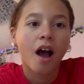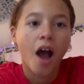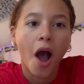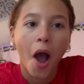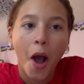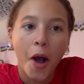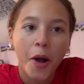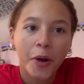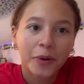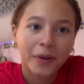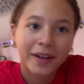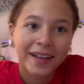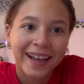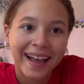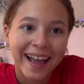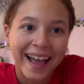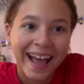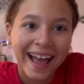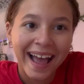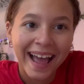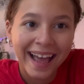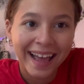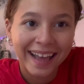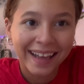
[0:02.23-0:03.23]

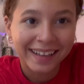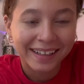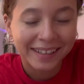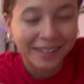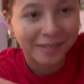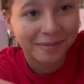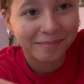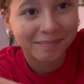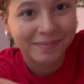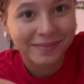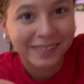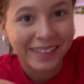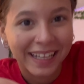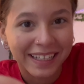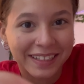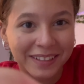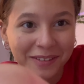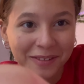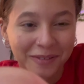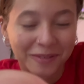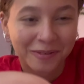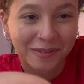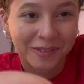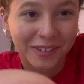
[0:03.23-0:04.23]
Okay, that's
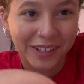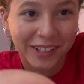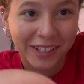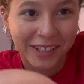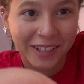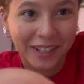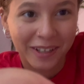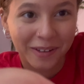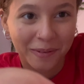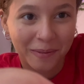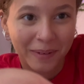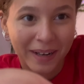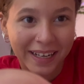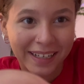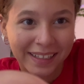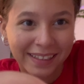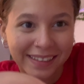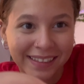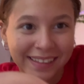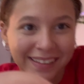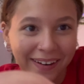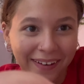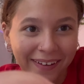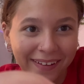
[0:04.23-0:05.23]
a really good way to
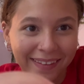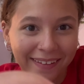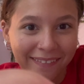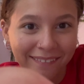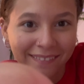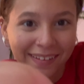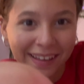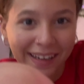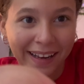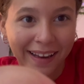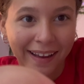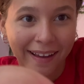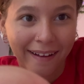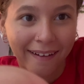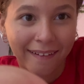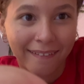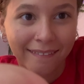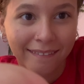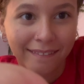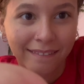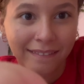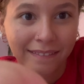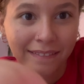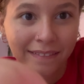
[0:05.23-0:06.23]
start the
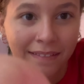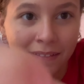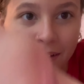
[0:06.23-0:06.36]
video.